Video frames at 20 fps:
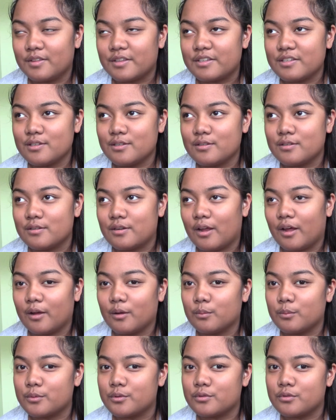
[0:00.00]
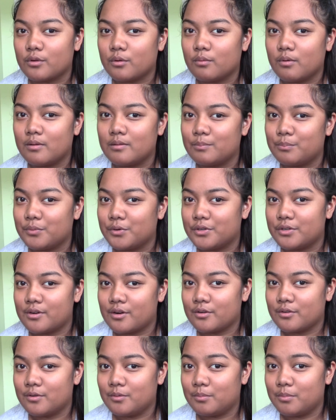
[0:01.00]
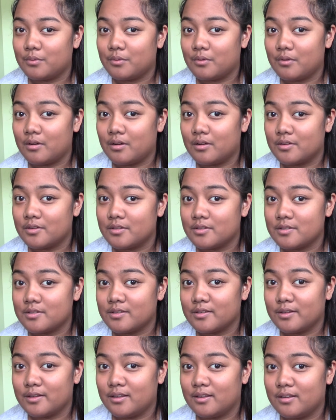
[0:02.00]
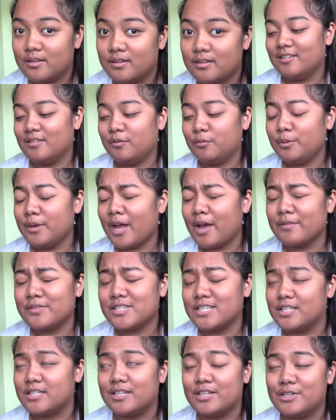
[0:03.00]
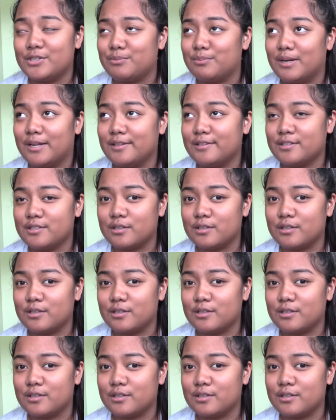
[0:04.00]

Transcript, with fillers: This snack was so unpredictable, honestly. We have teenage minds,